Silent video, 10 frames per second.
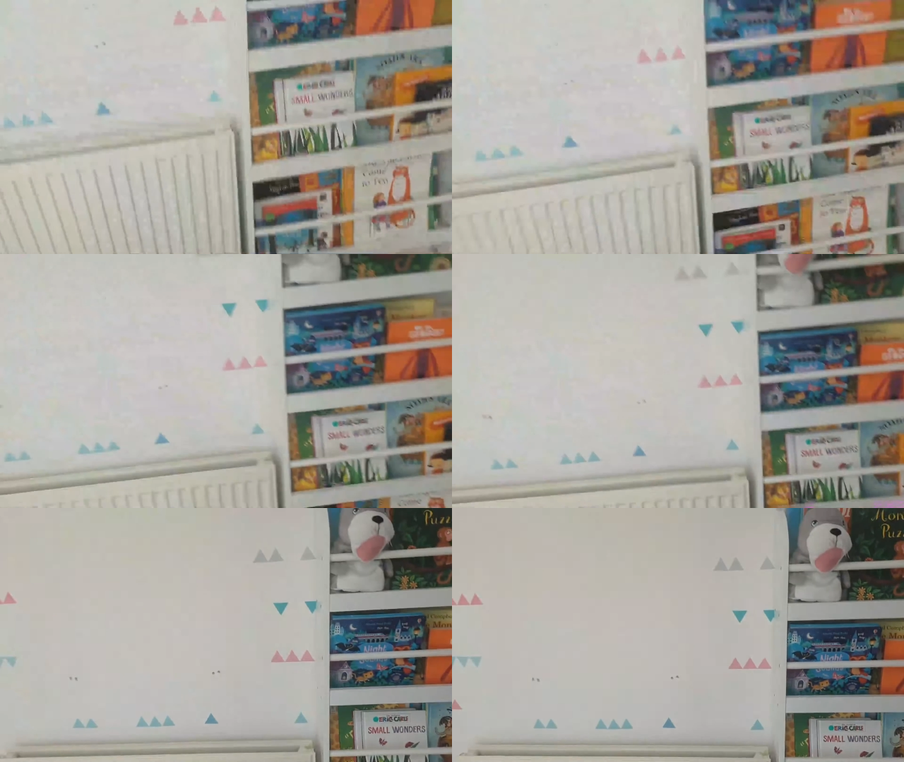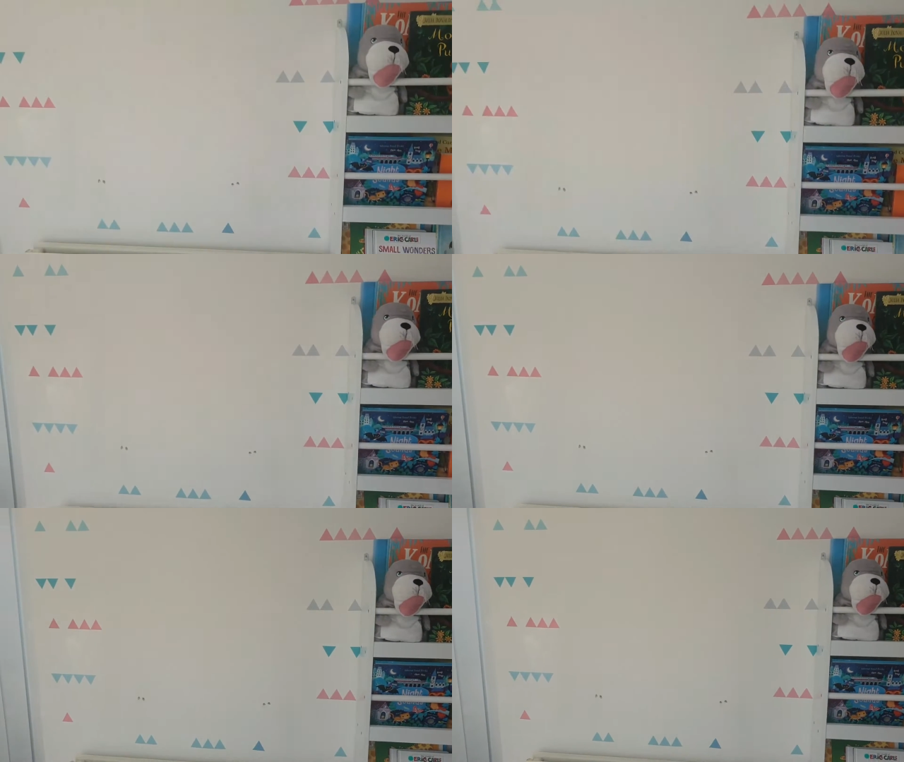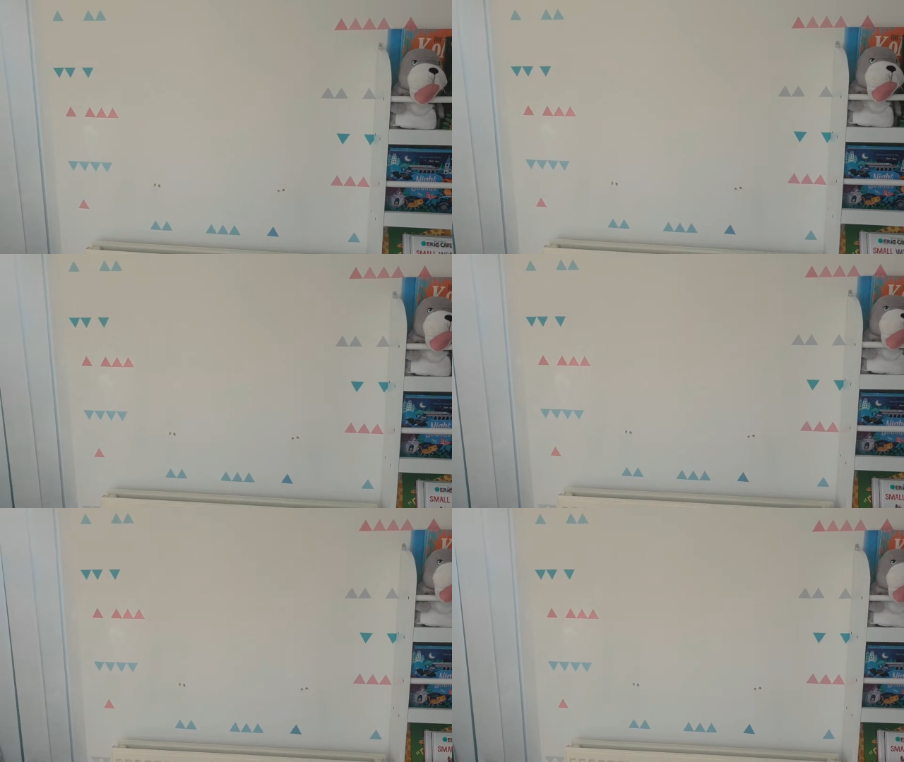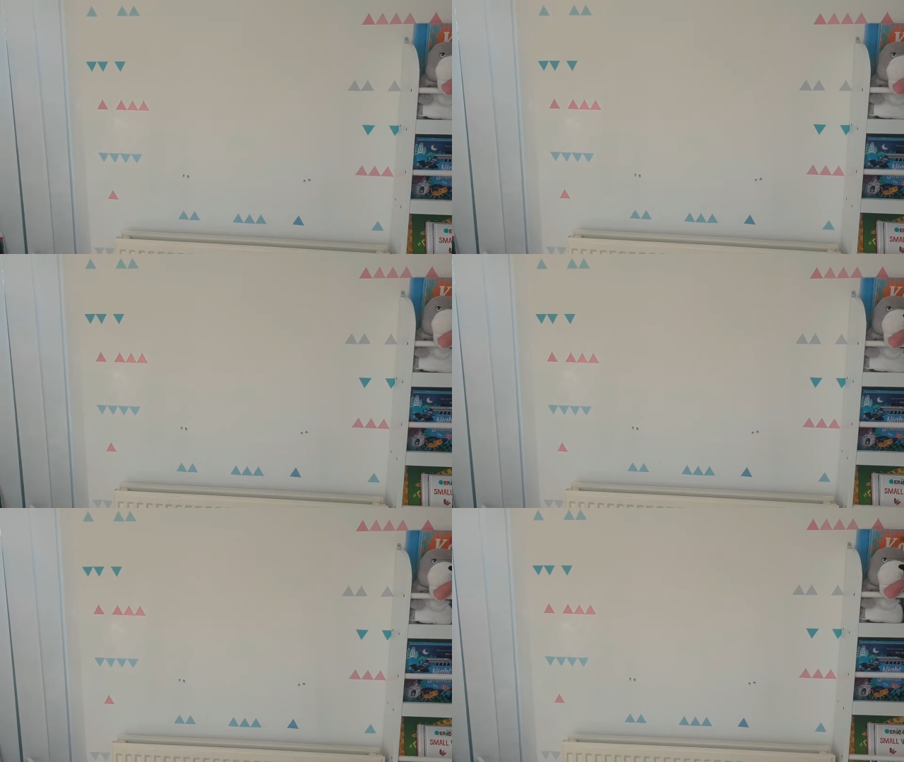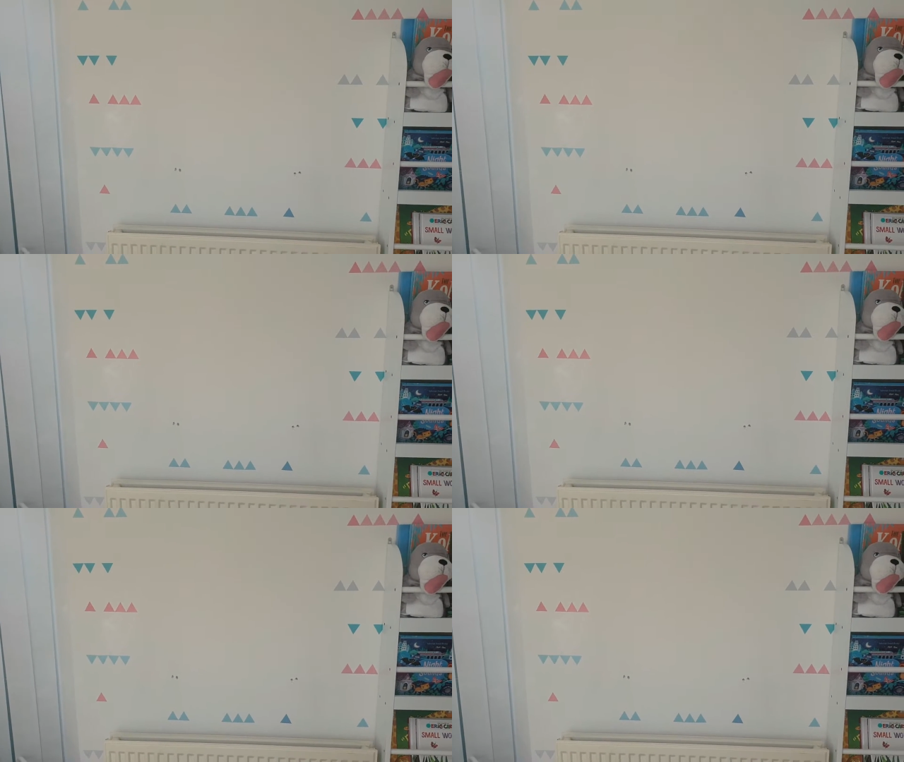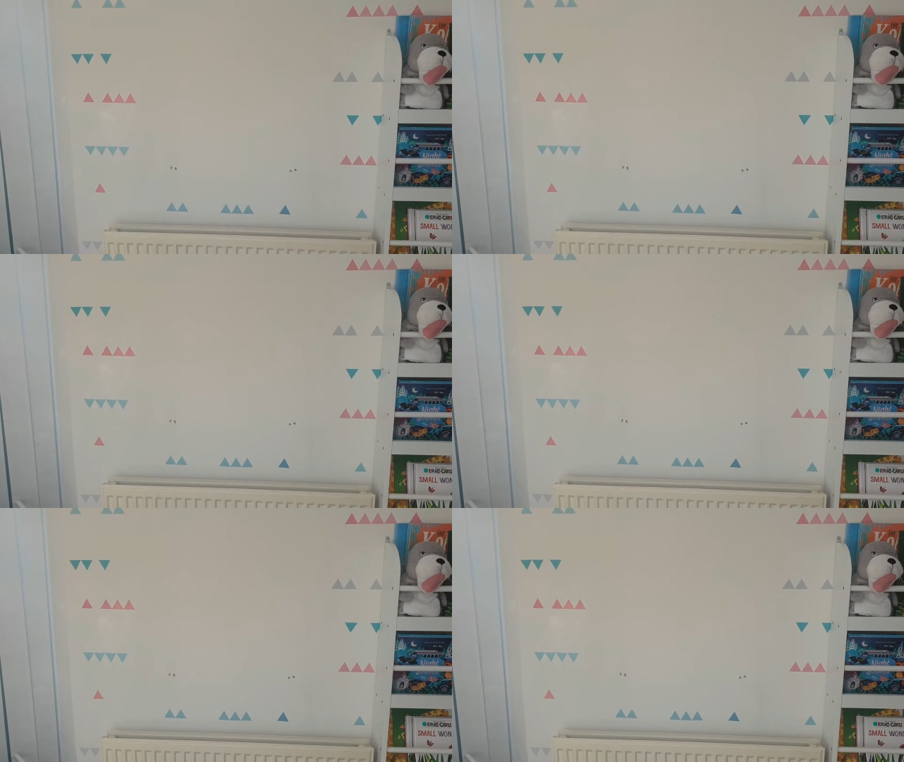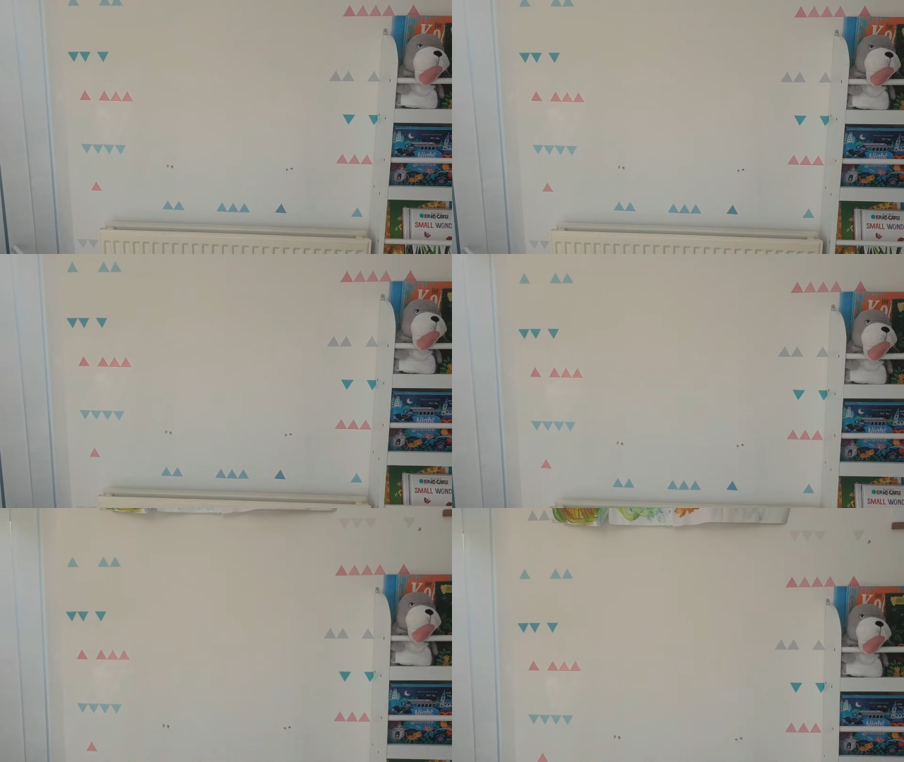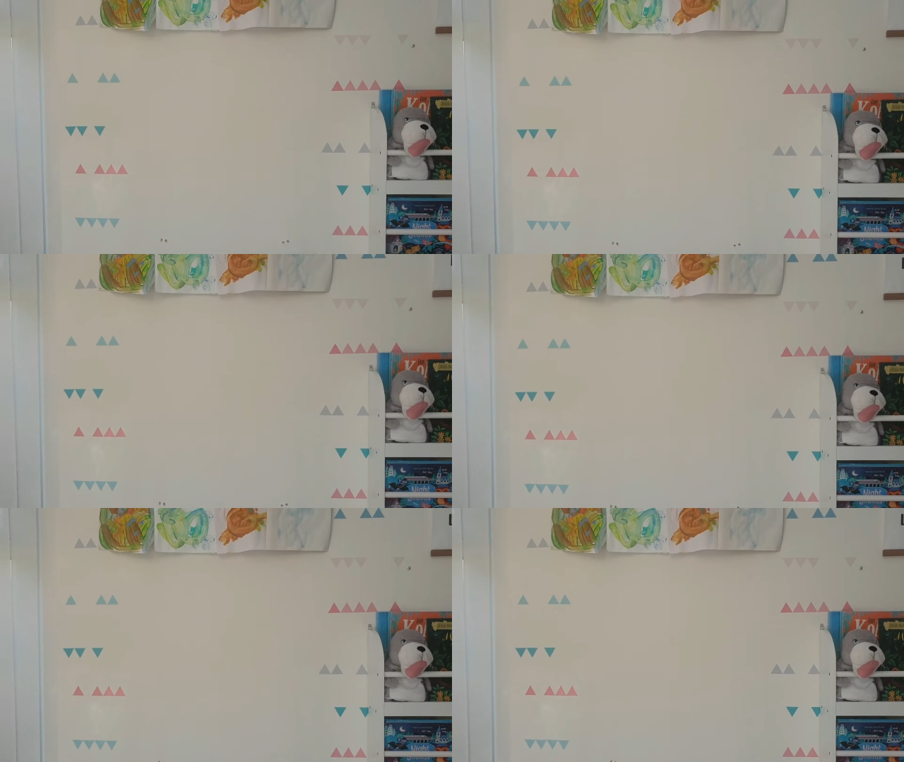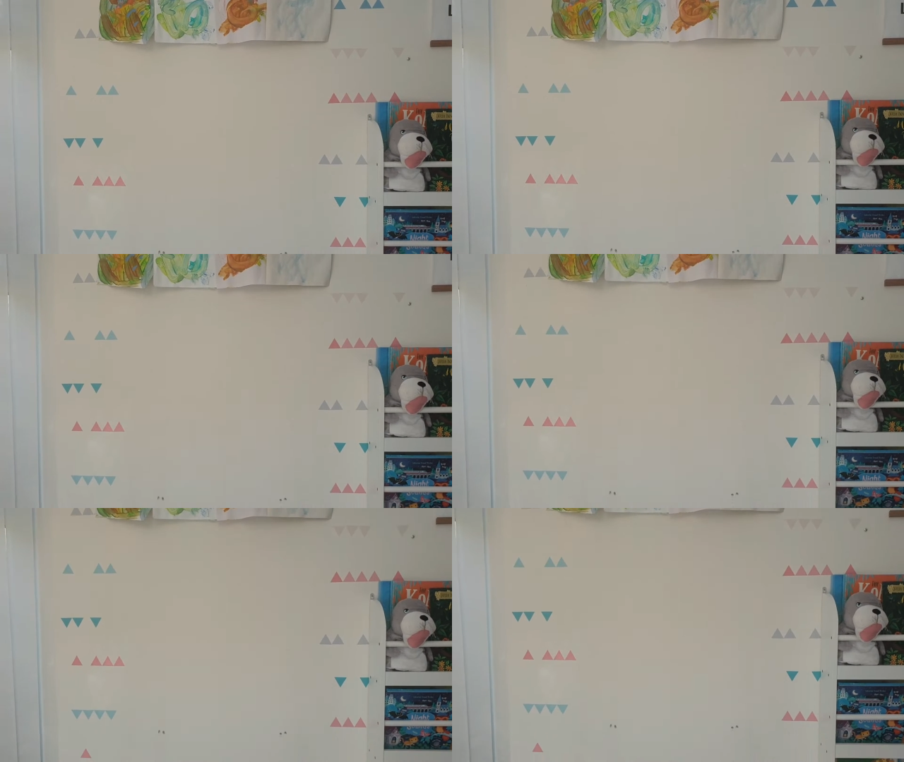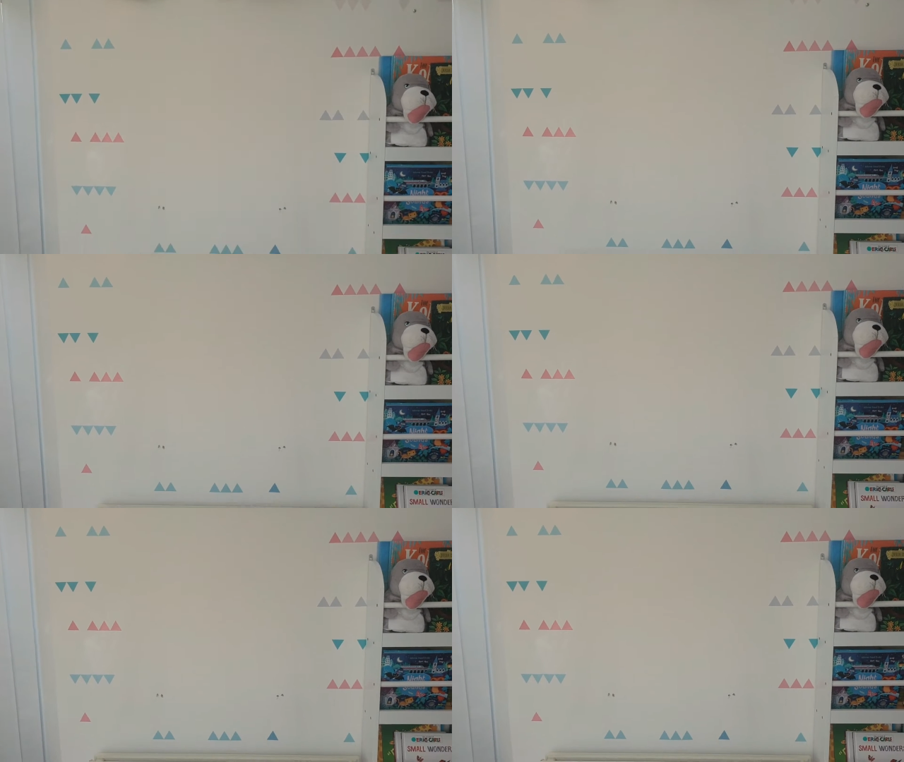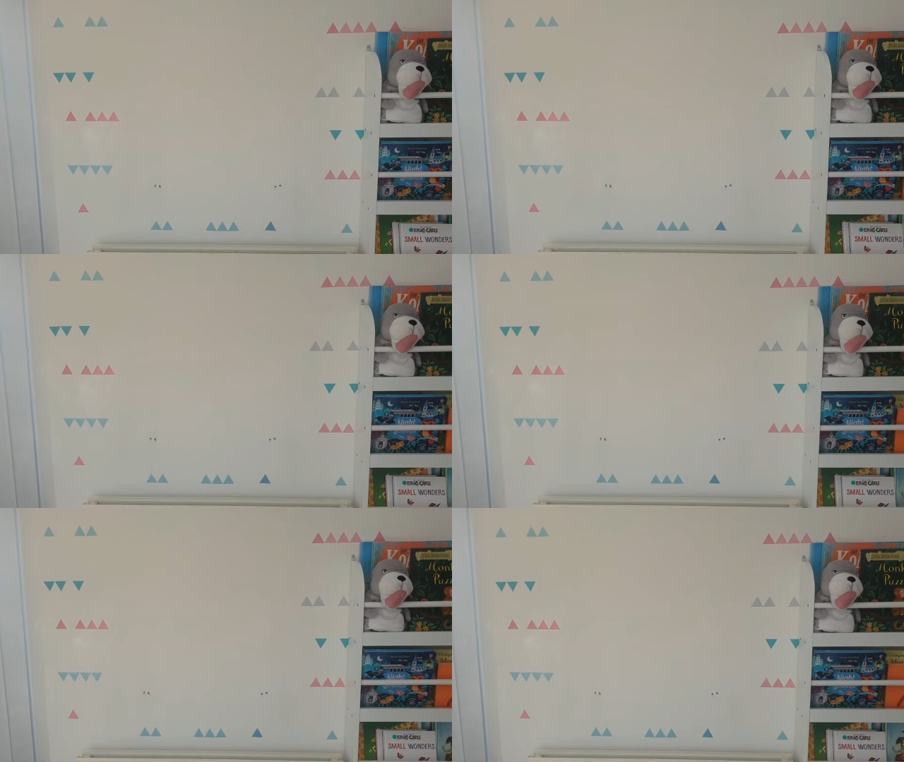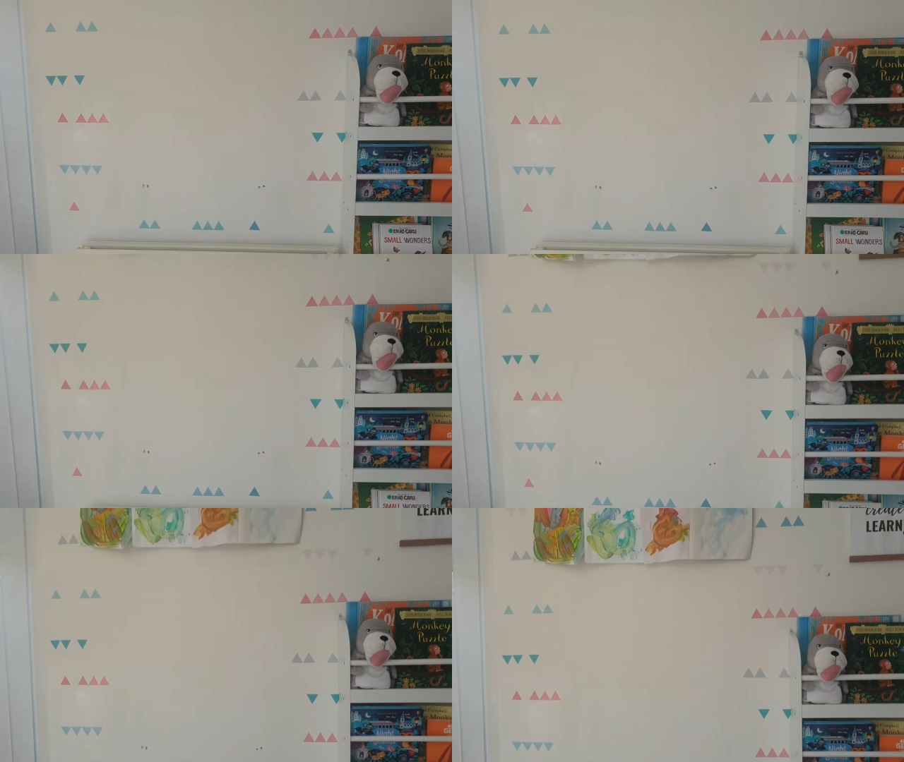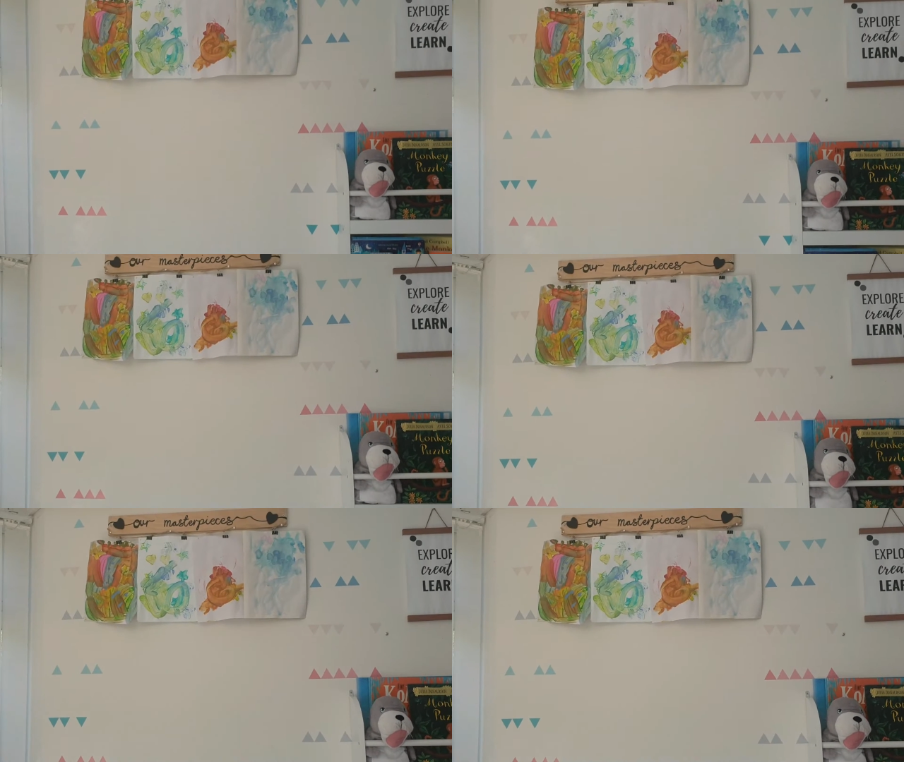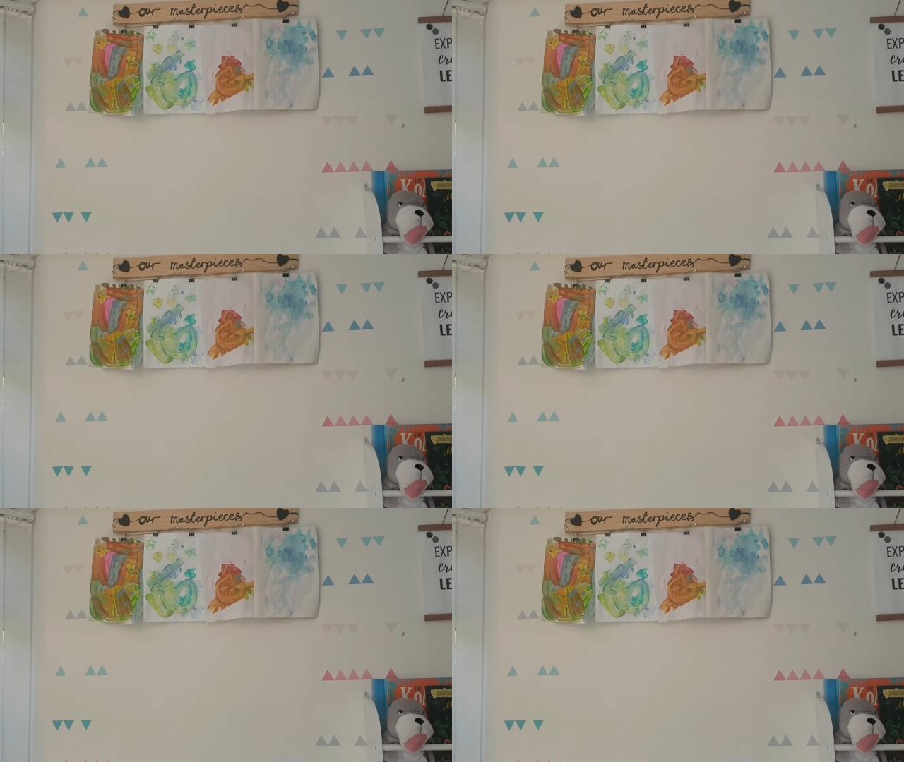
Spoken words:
(no speaker visible)